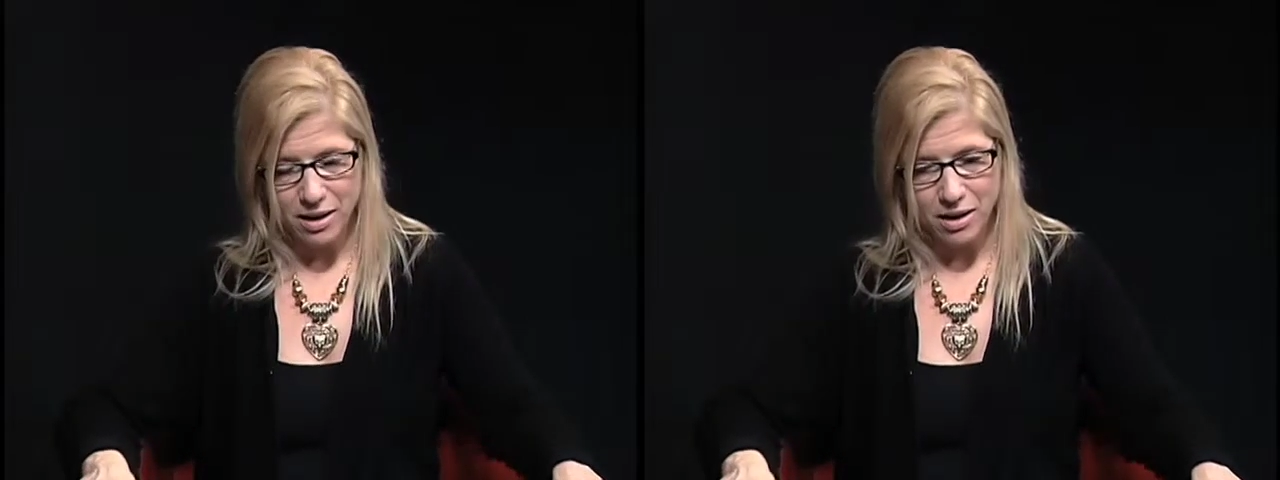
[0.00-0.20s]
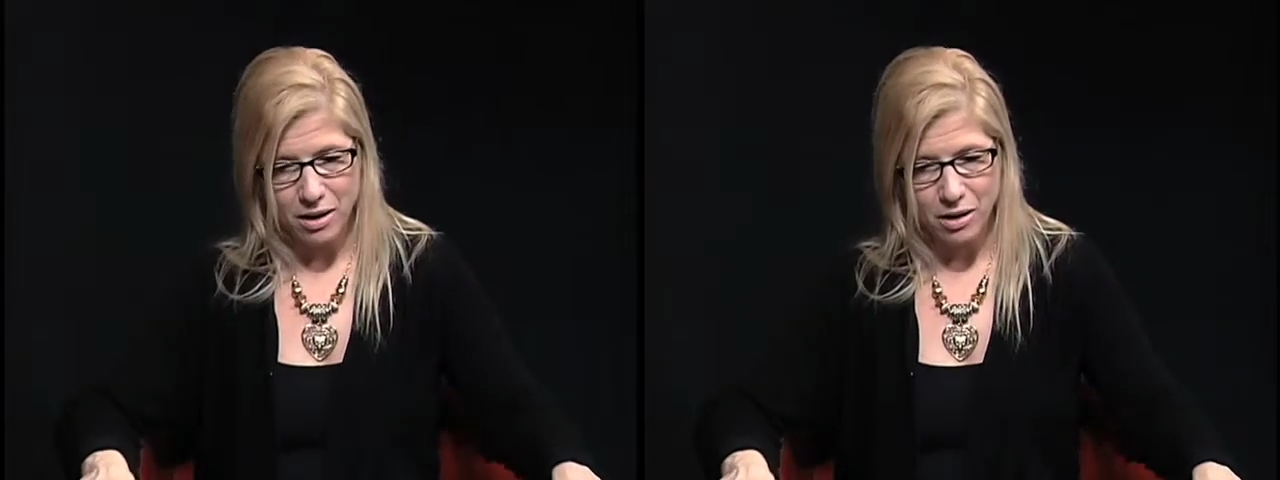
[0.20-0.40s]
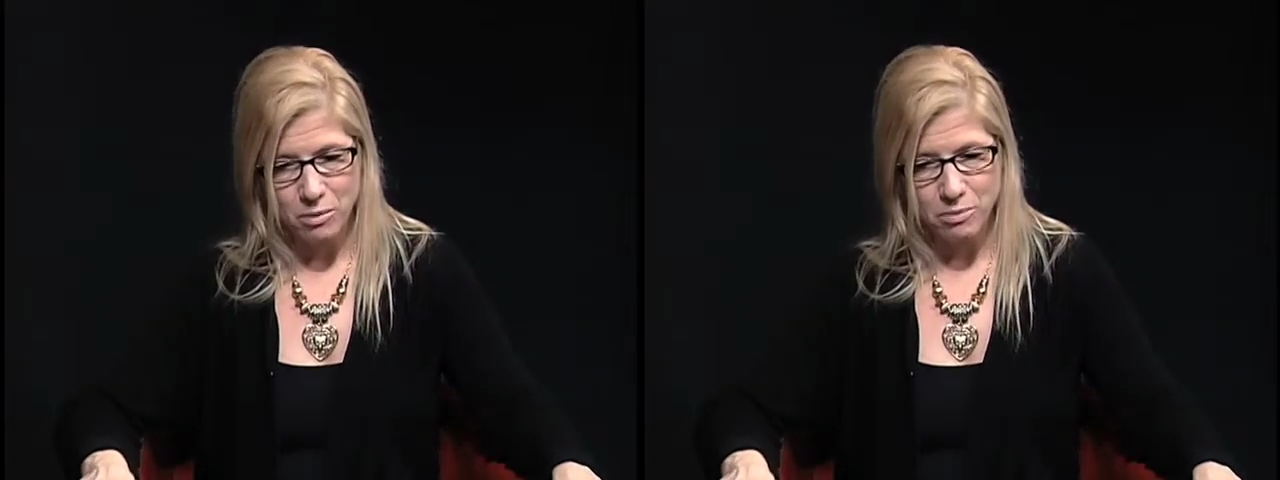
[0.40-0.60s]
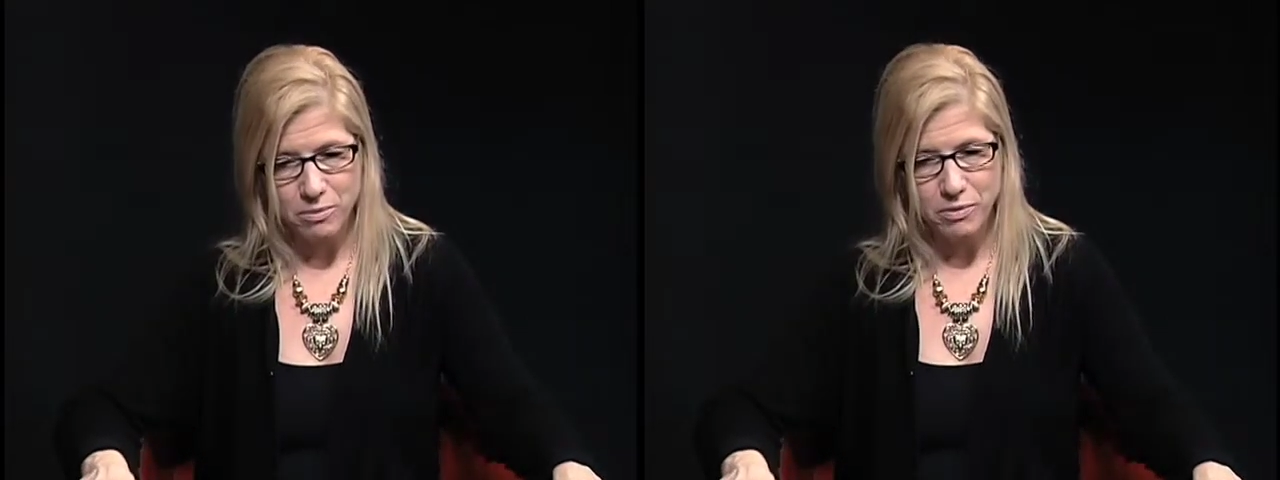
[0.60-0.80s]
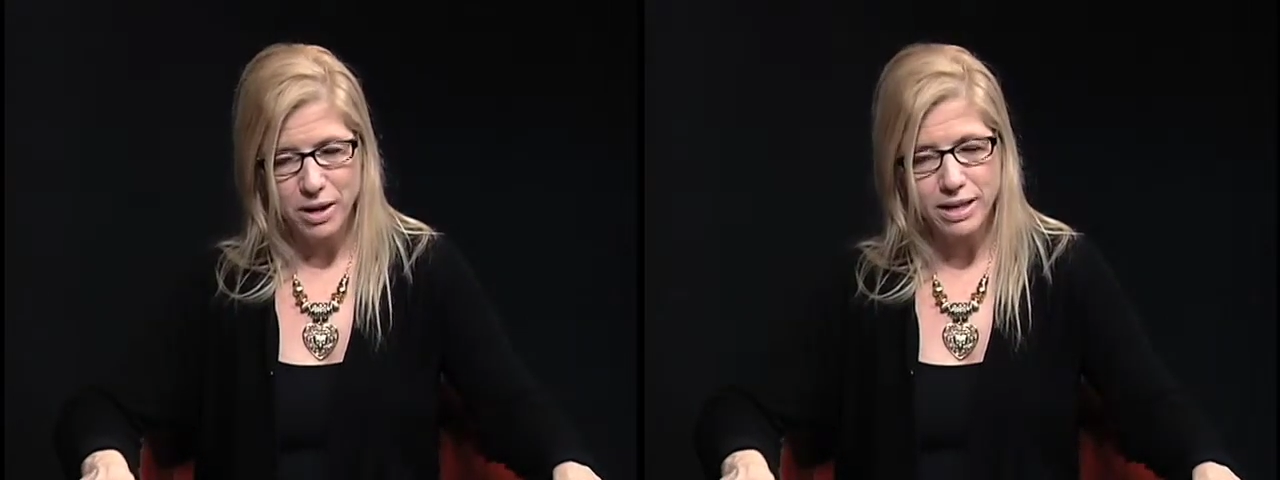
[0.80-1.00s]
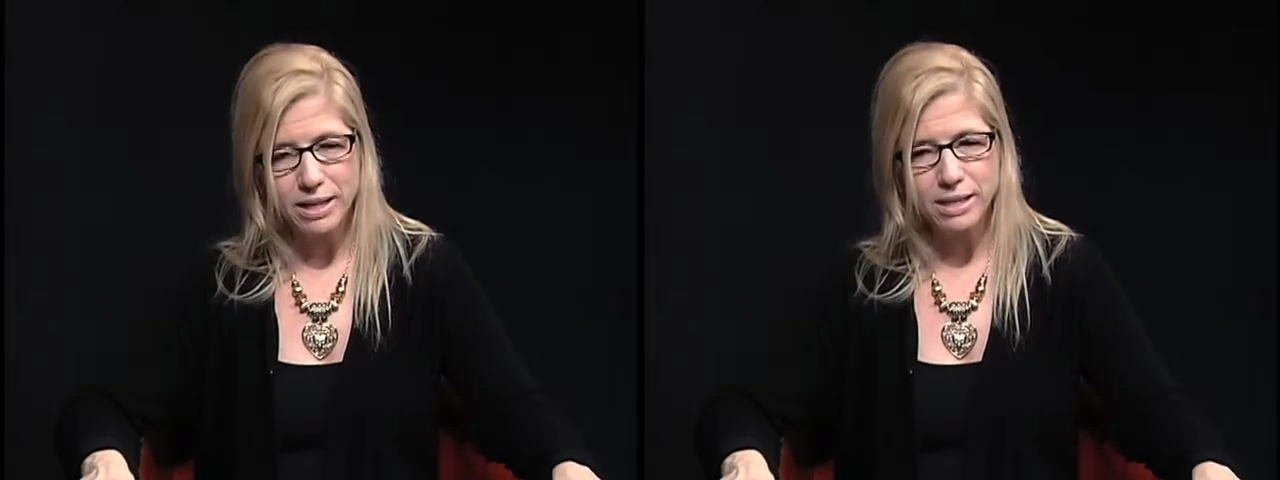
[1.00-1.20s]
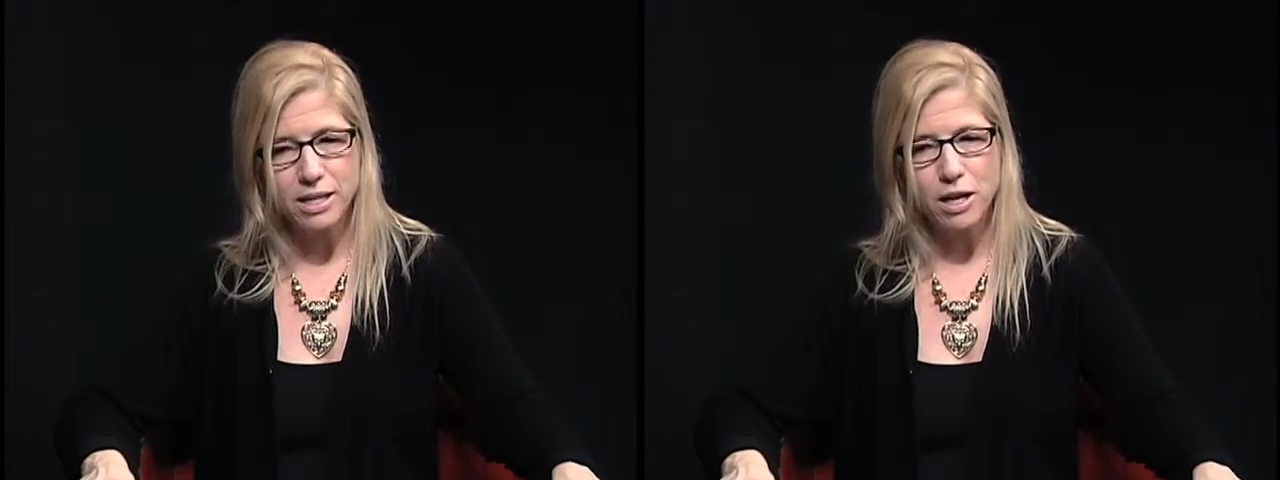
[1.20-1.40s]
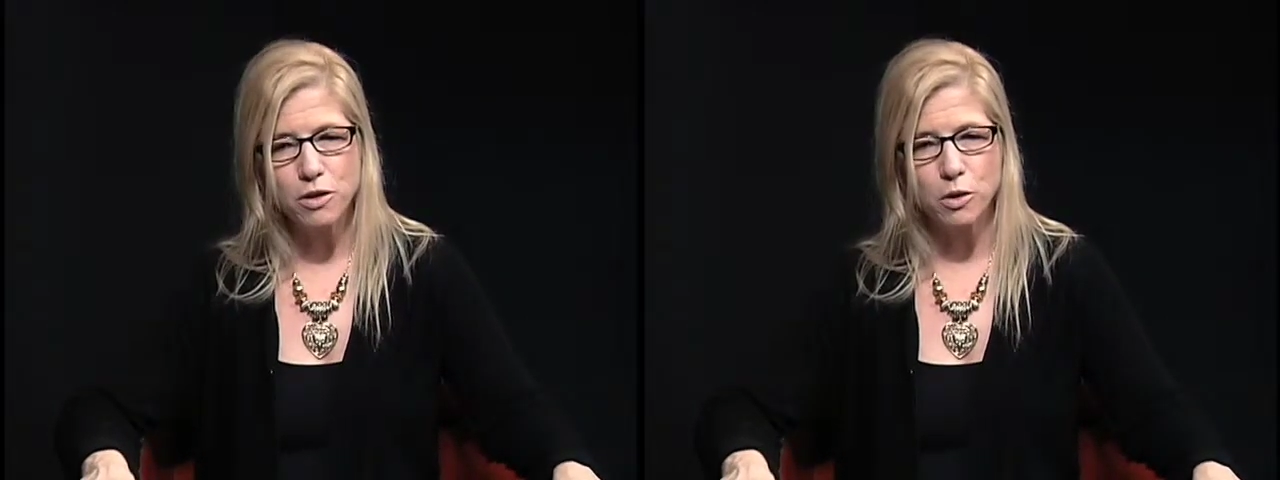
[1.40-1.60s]
I guess the
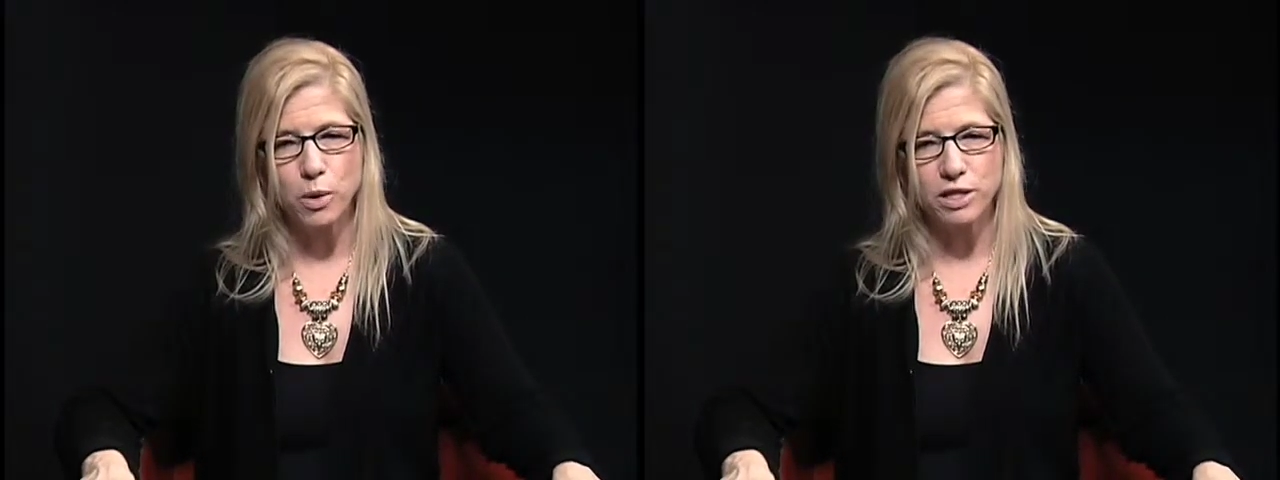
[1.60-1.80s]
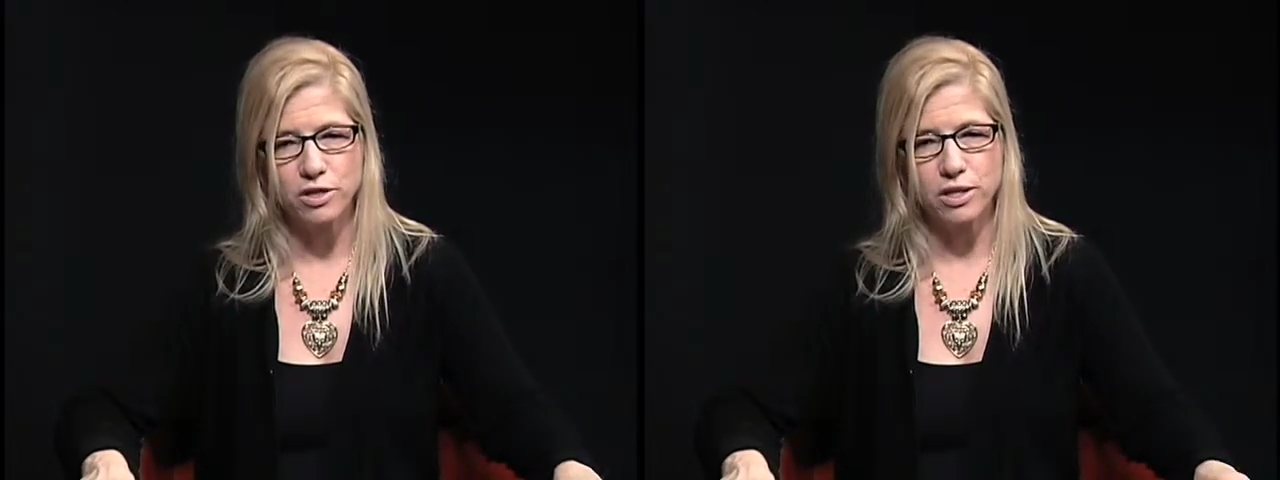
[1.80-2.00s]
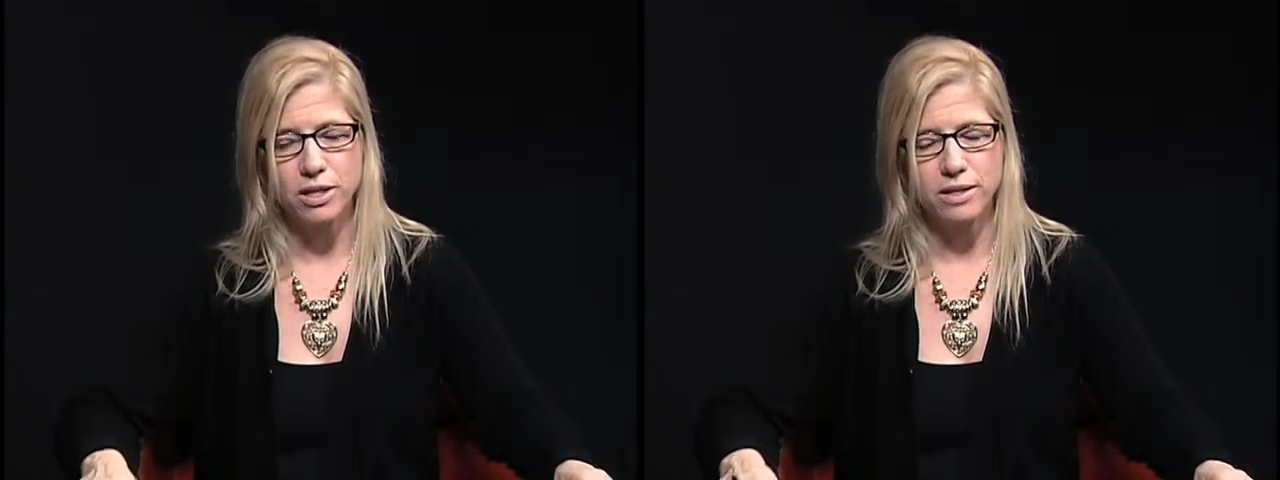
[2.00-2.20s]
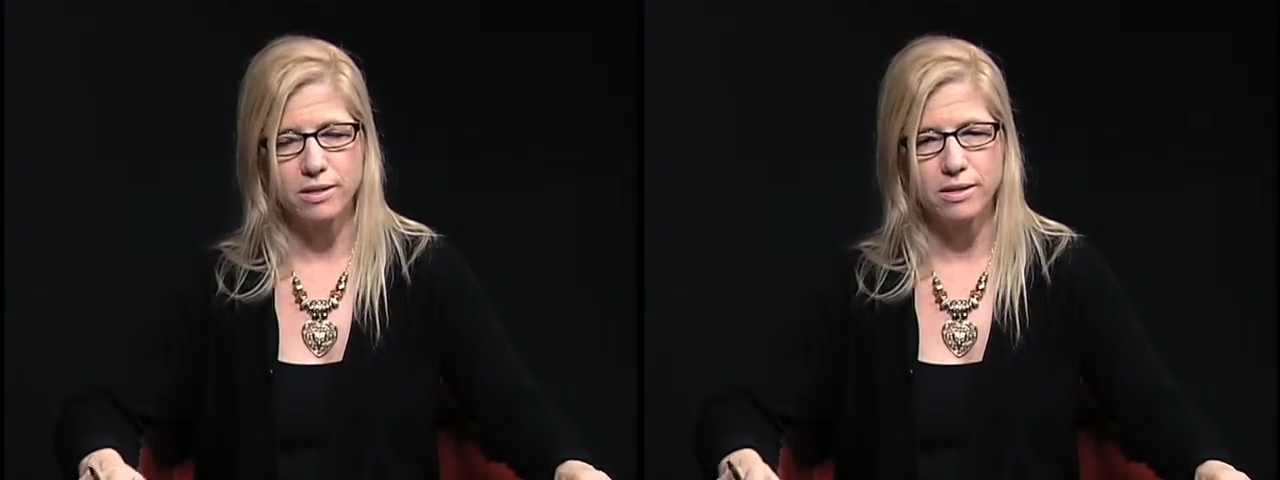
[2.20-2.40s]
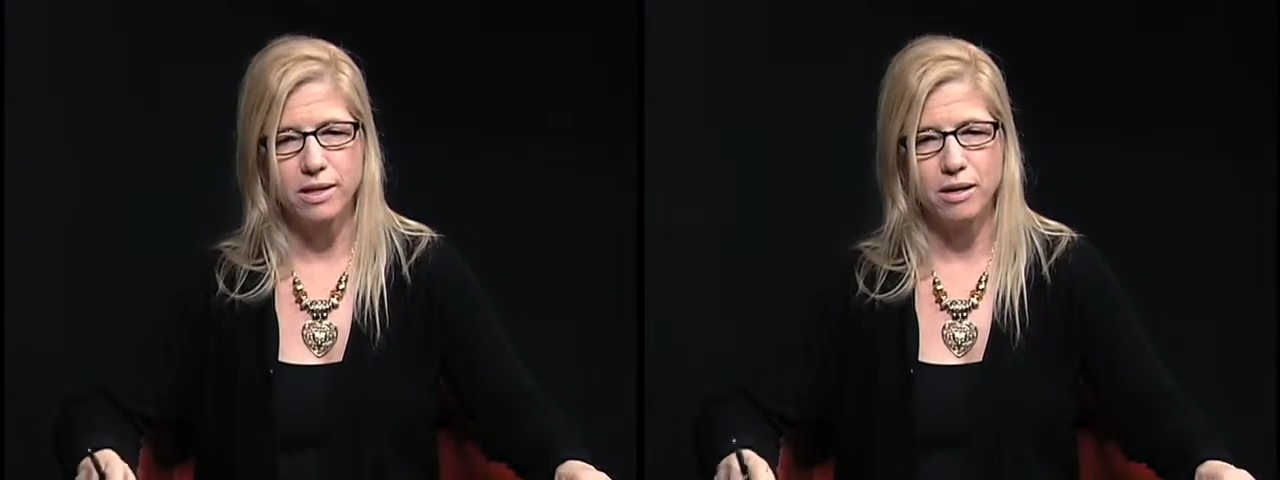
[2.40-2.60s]
other question is,